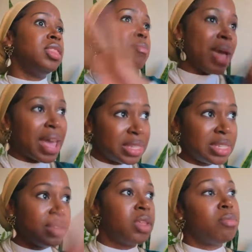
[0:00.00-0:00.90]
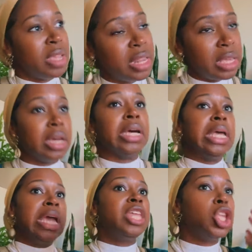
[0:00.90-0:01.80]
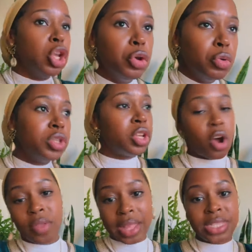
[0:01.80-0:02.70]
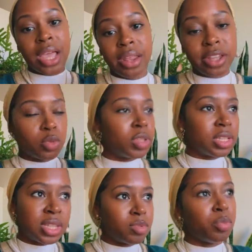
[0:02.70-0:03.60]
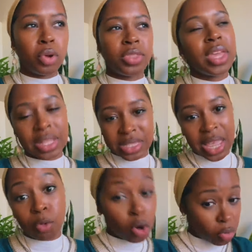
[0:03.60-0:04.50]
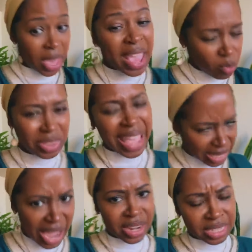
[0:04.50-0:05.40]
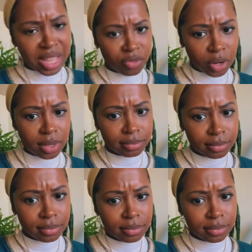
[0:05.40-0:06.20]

the masses of the media and the news and all that telling us what's acceptable to think and say. We're okay with that kind of slavery.